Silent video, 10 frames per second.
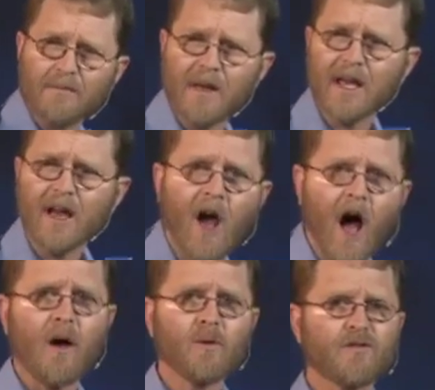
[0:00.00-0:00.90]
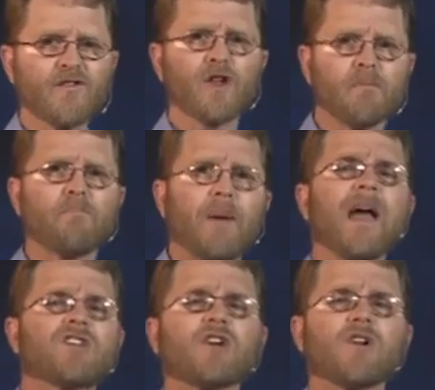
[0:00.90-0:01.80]
me, I will feel
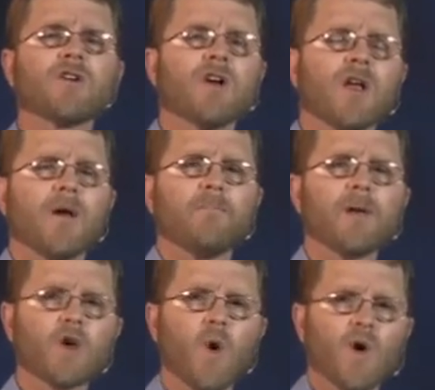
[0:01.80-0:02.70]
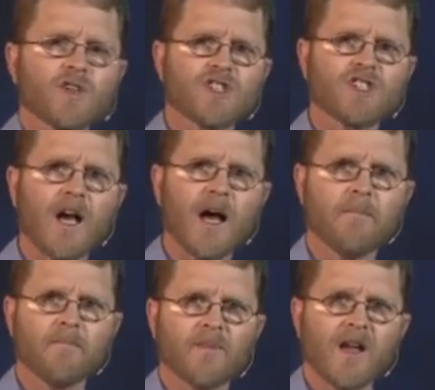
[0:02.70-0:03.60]
better because
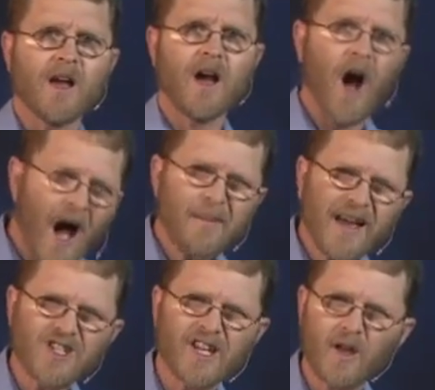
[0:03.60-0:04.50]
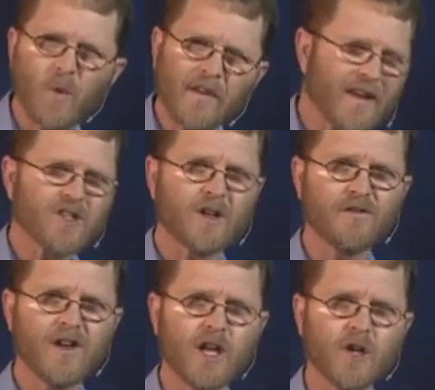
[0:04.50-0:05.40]
um, I'm actually the one that's not
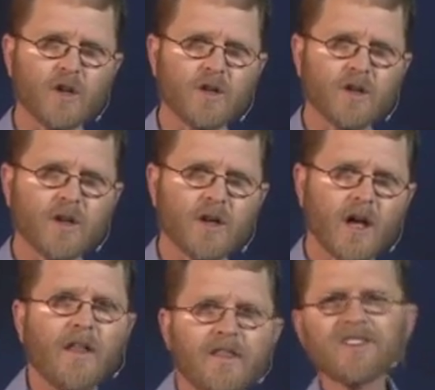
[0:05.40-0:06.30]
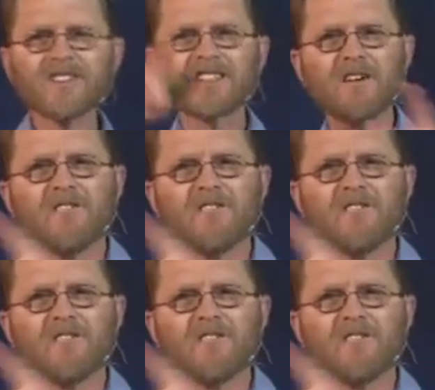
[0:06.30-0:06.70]
feeling good. And this is a